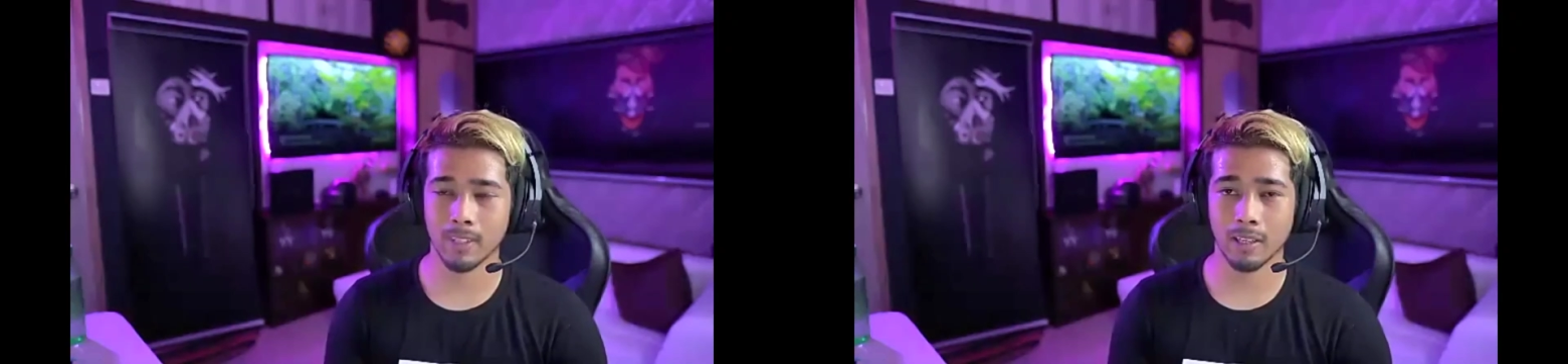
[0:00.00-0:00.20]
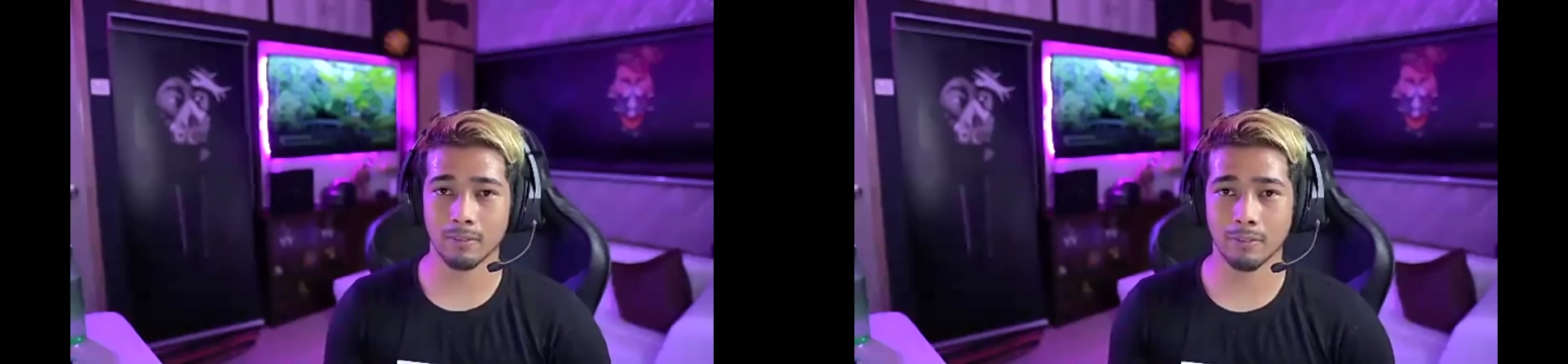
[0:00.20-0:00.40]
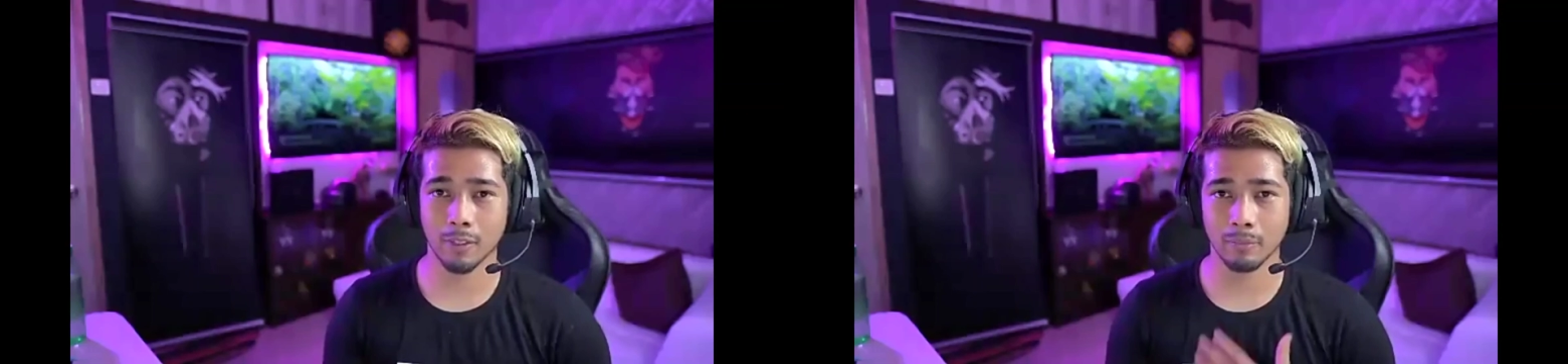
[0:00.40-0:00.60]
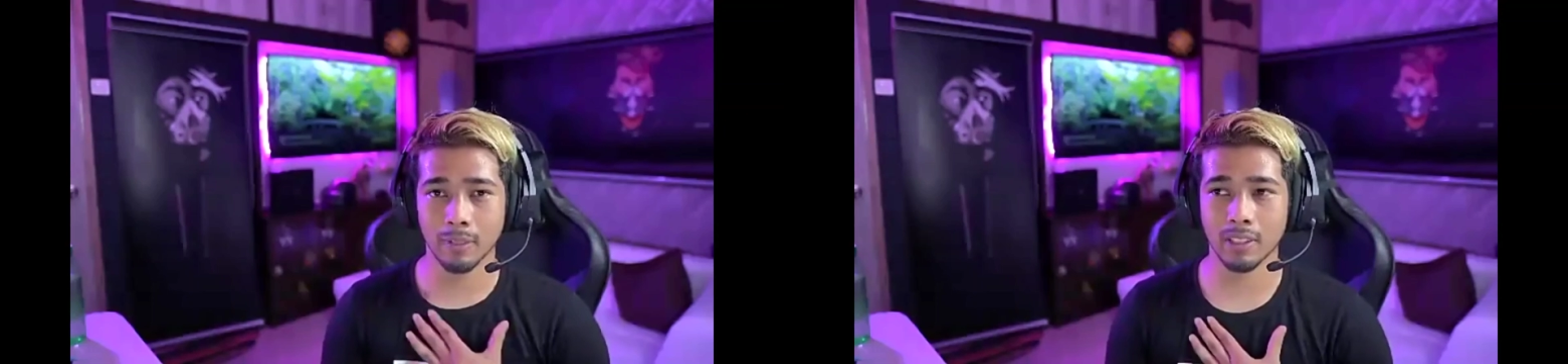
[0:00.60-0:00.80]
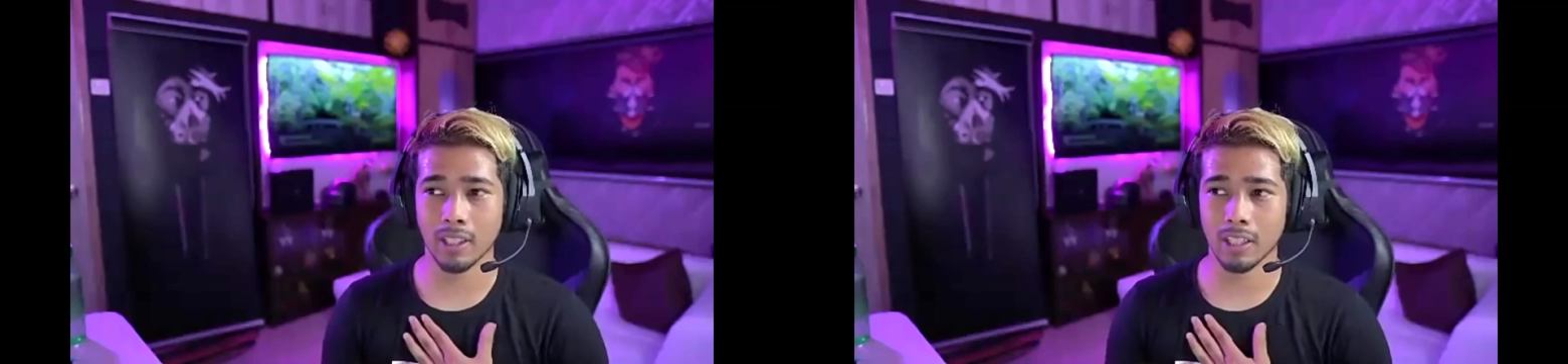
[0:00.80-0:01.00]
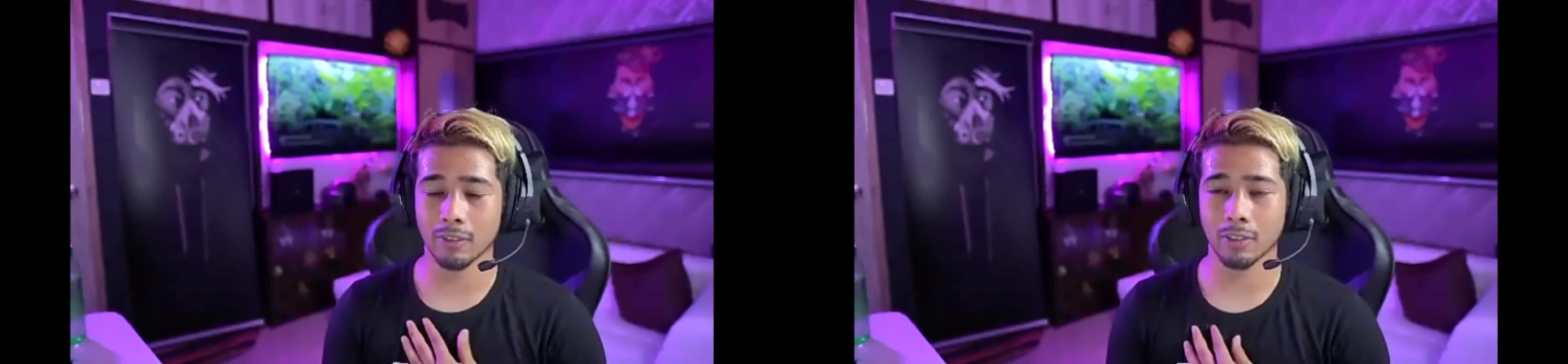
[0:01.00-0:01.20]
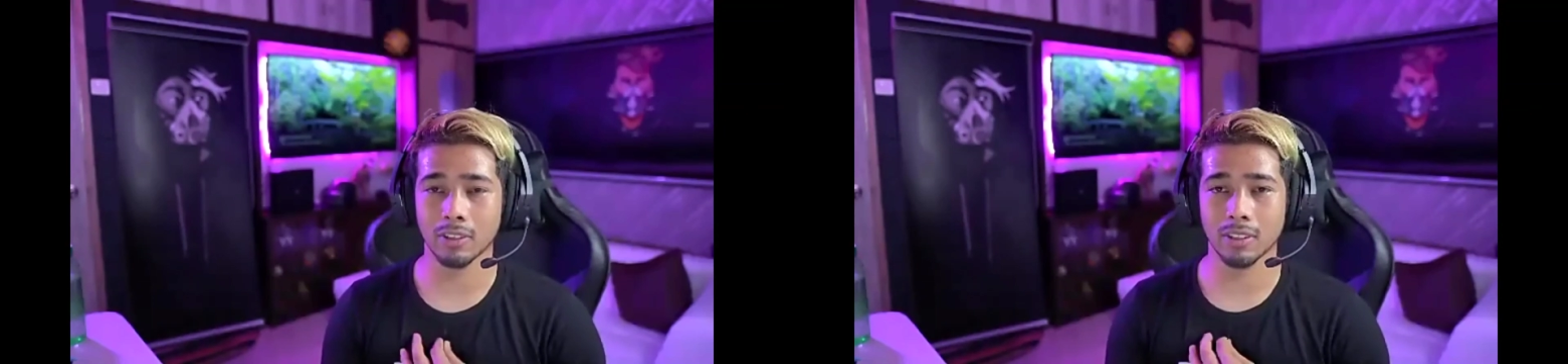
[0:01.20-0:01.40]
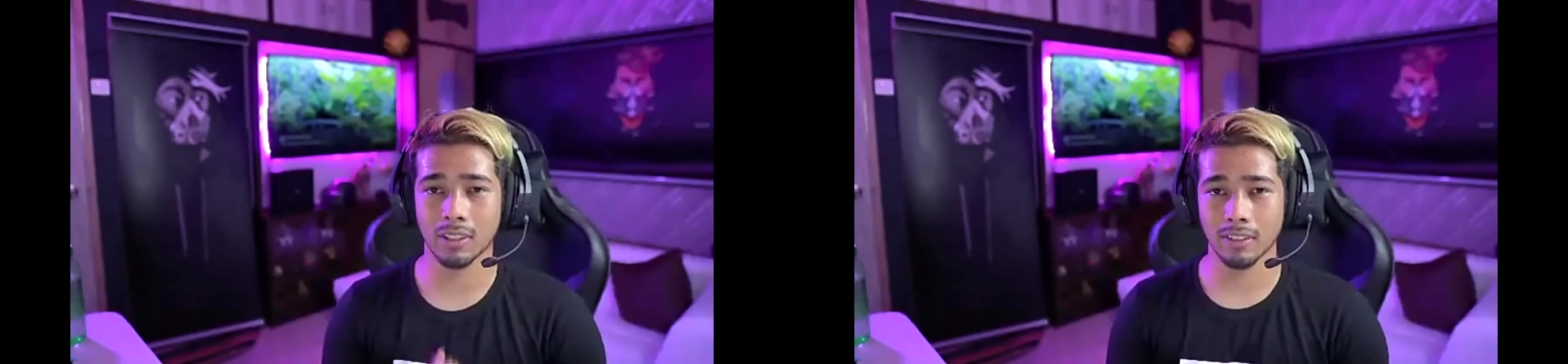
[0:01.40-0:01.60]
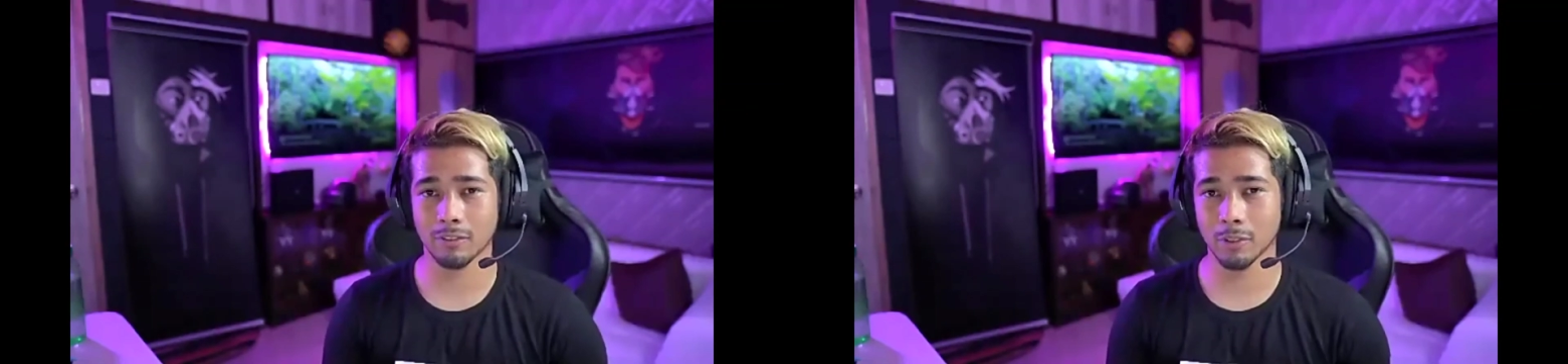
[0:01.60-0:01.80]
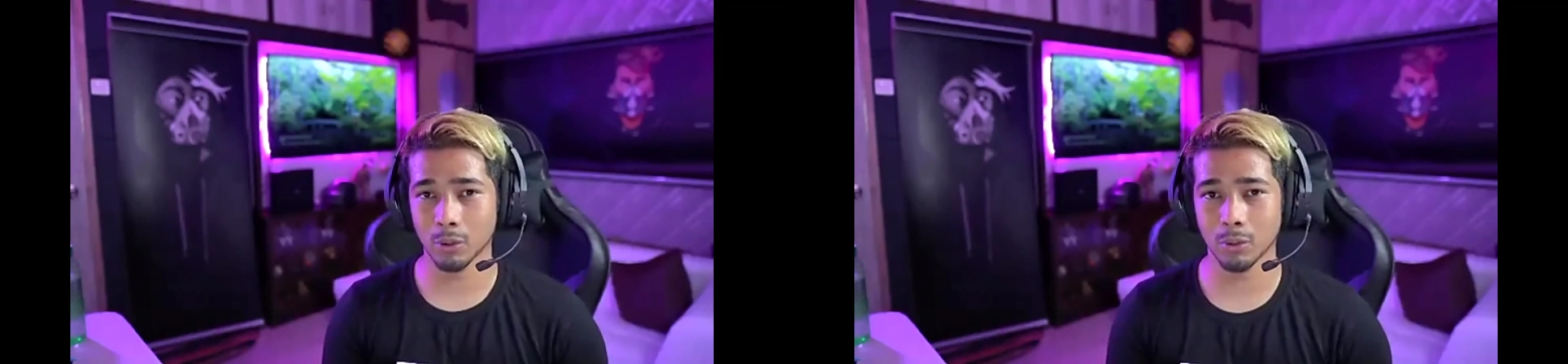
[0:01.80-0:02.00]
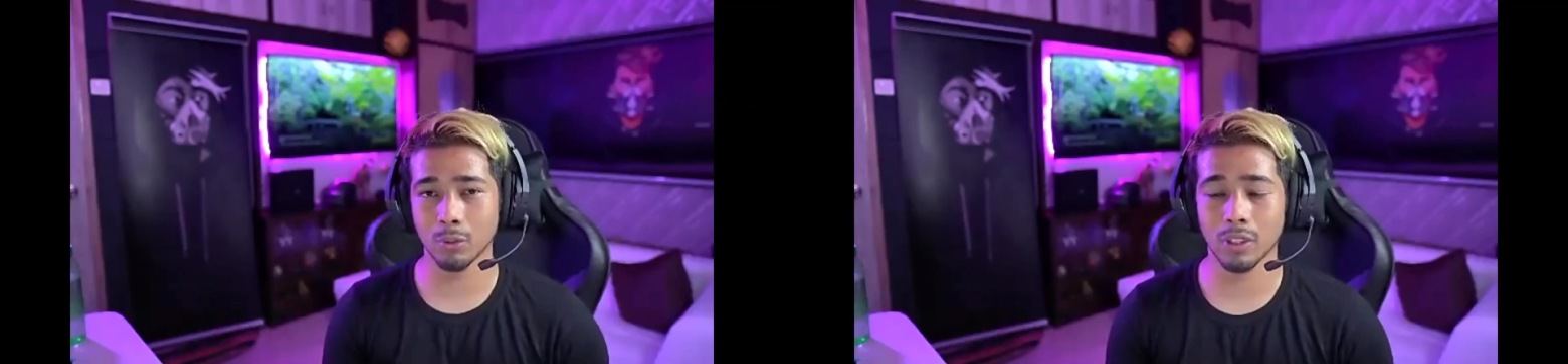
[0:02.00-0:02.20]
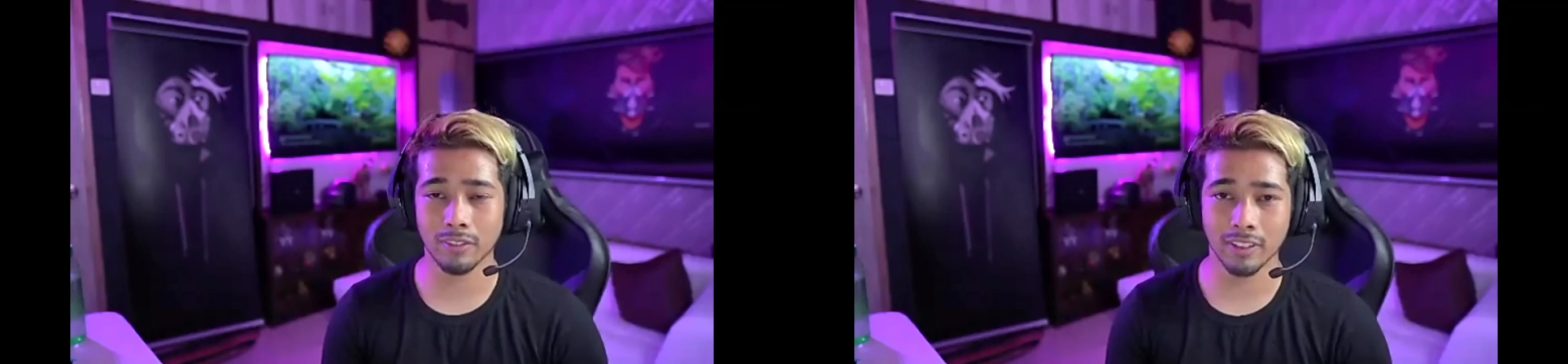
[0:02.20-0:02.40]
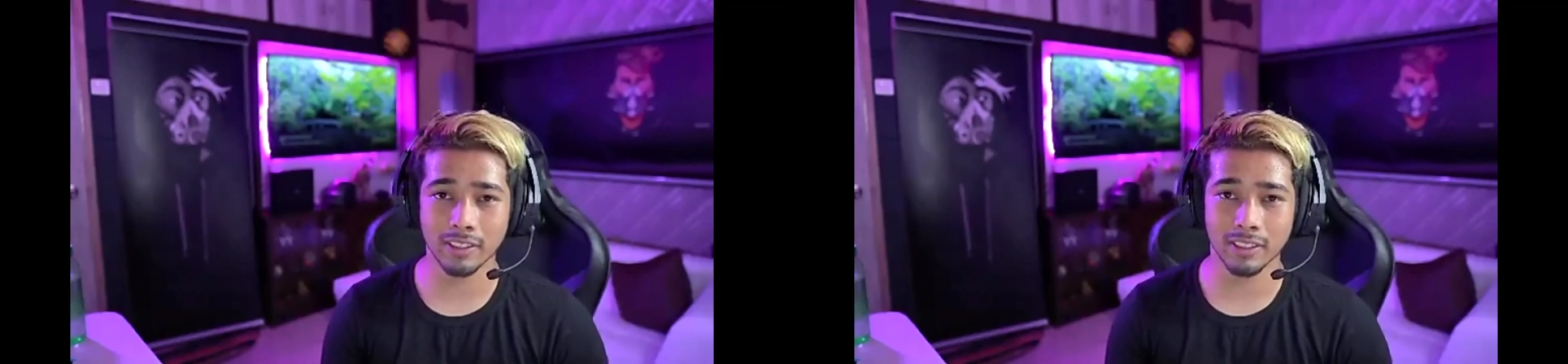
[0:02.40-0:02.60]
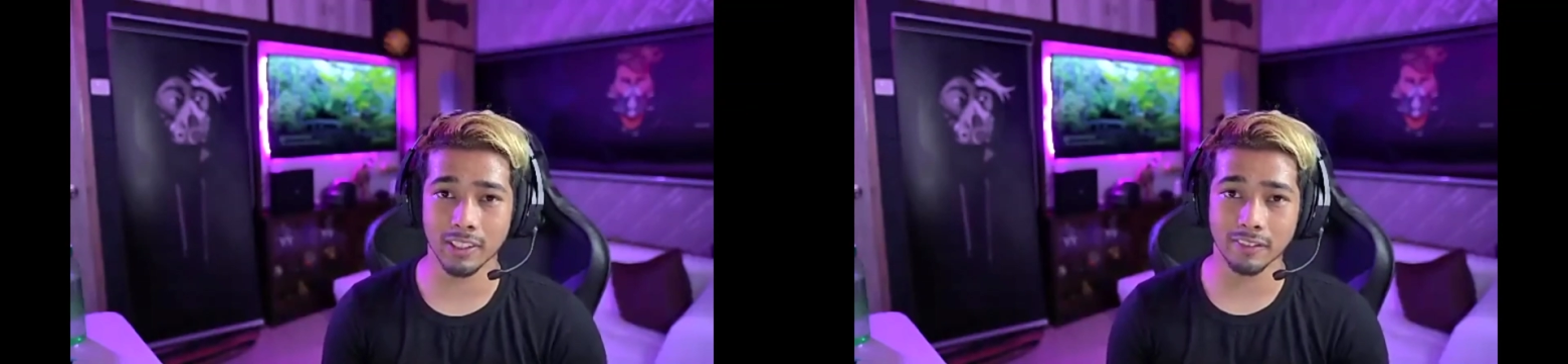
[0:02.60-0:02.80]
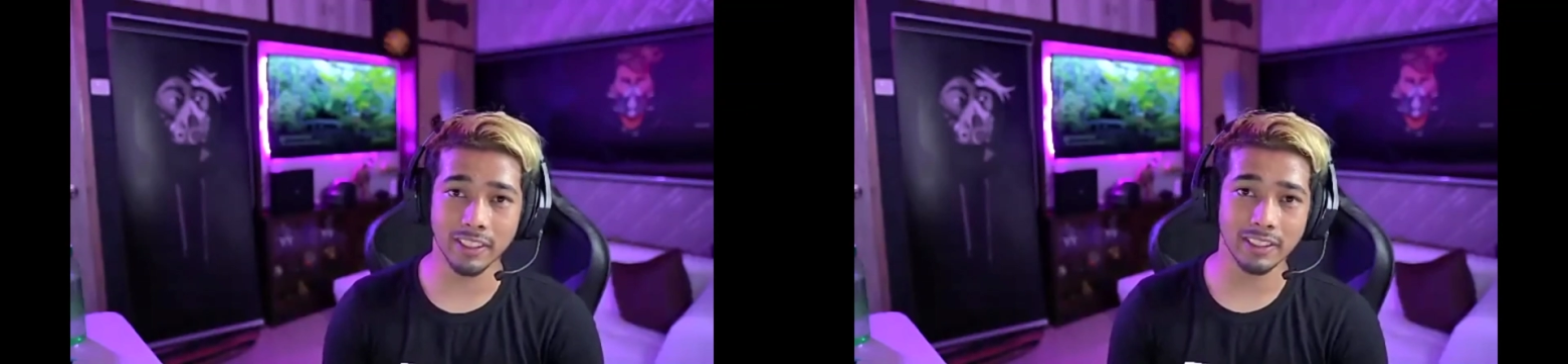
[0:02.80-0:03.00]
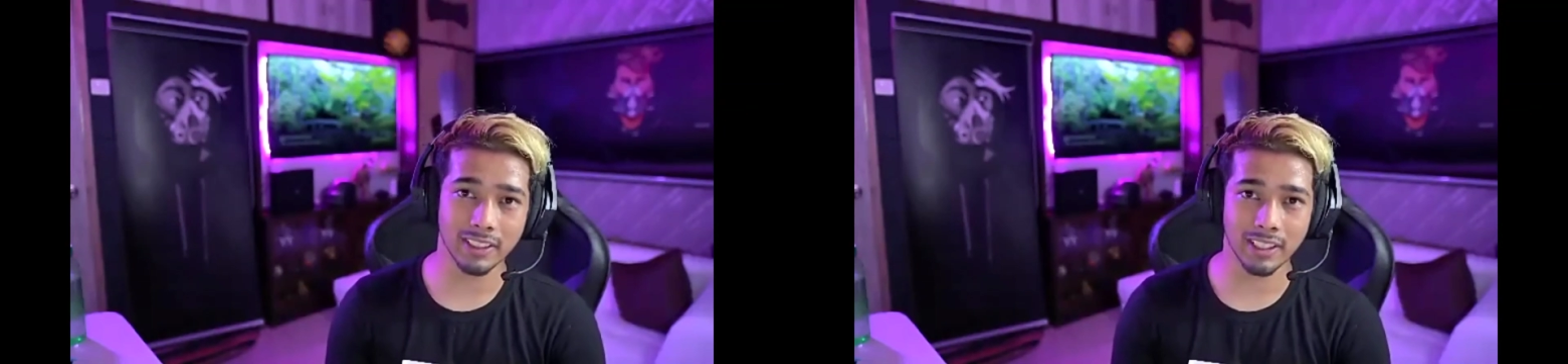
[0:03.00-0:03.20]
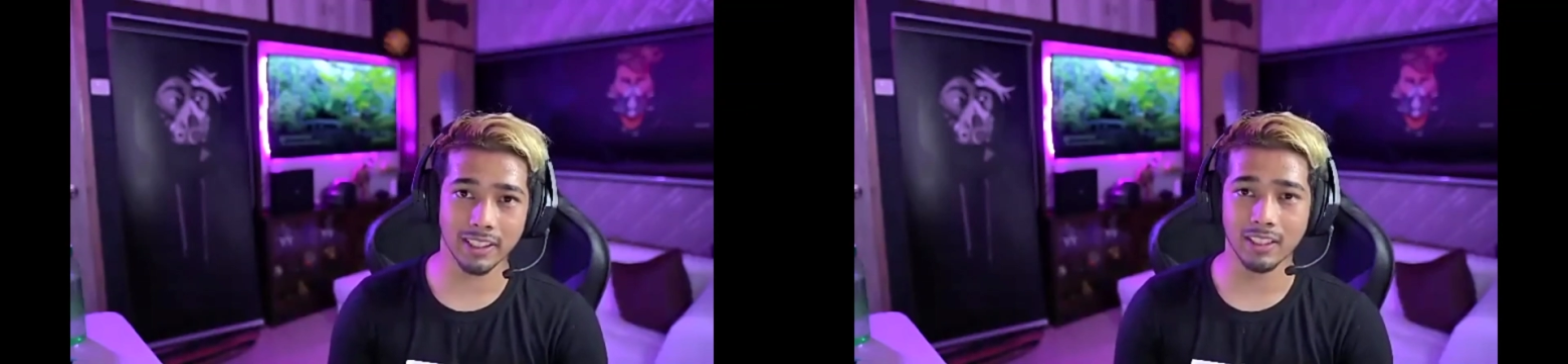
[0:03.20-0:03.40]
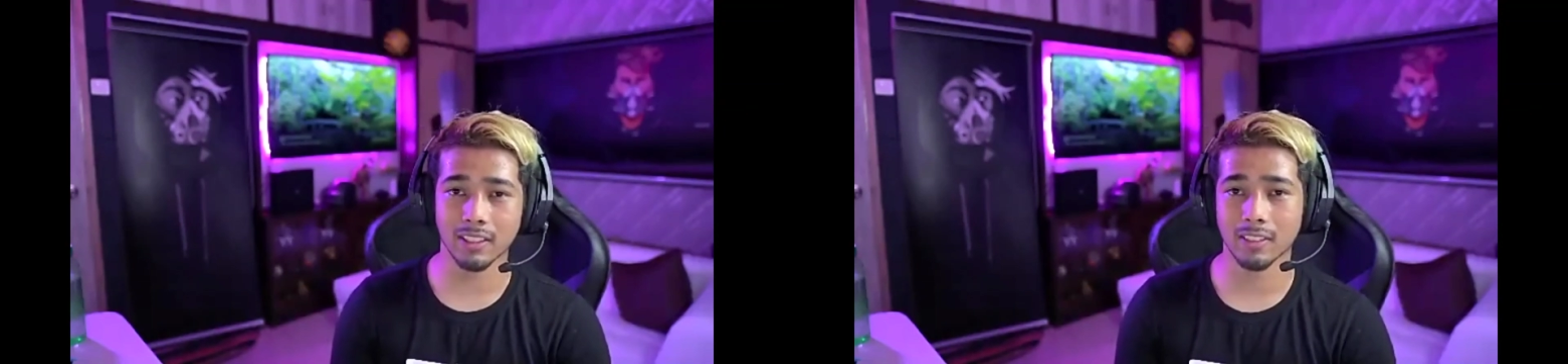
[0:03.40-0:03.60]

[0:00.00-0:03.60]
for me, I would love to work with Ranveer Singh